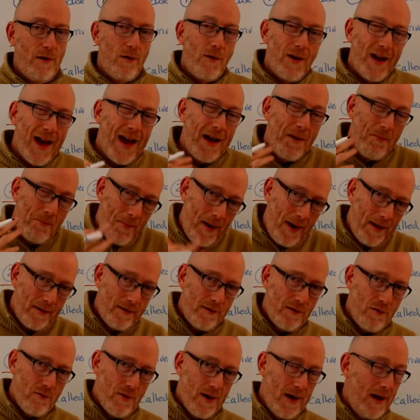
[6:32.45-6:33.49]
You can
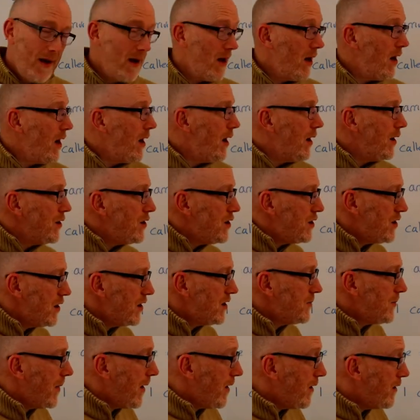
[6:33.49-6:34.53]
master it
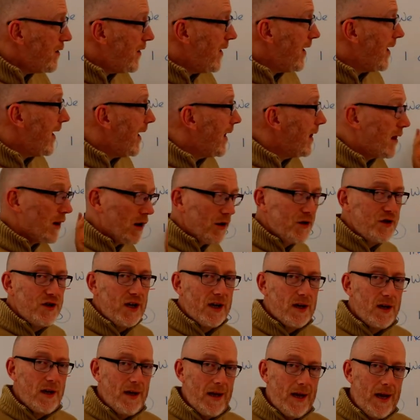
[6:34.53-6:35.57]
just by thinking
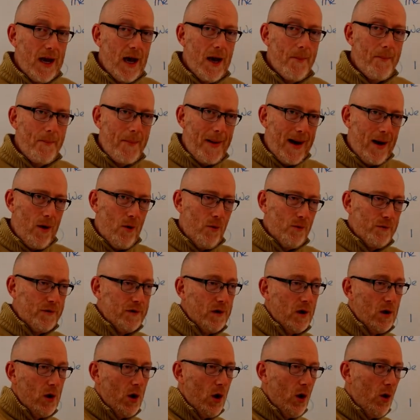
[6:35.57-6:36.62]
logically about